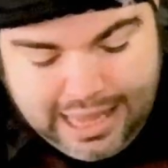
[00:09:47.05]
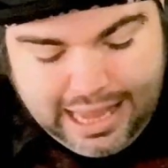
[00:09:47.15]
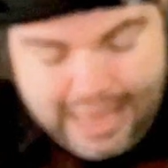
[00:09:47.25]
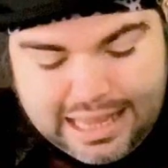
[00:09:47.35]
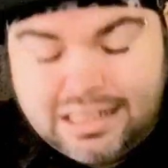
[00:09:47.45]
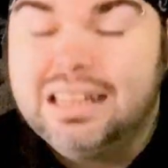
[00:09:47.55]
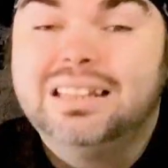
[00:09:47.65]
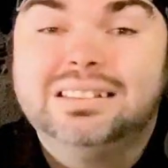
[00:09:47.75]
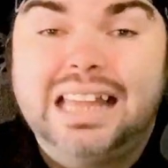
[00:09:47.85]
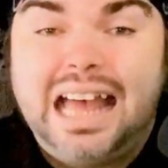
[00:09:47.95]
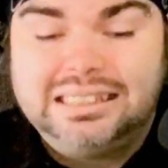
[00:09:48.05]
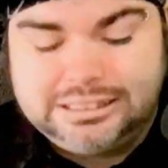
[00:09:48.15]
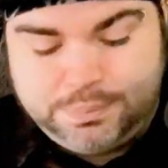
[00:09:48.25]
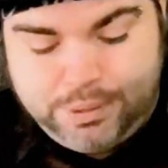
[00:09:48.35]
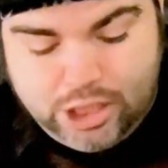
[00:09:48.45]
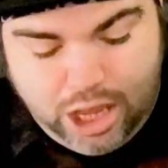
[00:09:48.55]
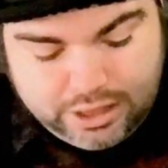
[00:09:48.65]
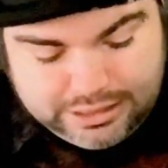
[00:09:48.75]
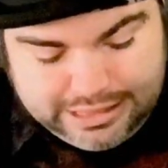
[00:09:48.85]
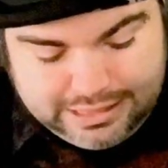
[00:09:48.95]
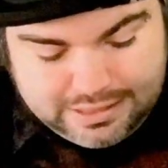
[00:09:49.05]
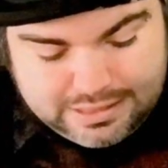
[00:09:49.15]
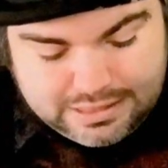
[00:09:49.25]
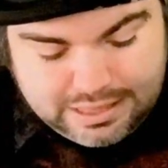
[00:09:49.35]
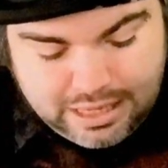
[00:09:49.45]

And last but not least,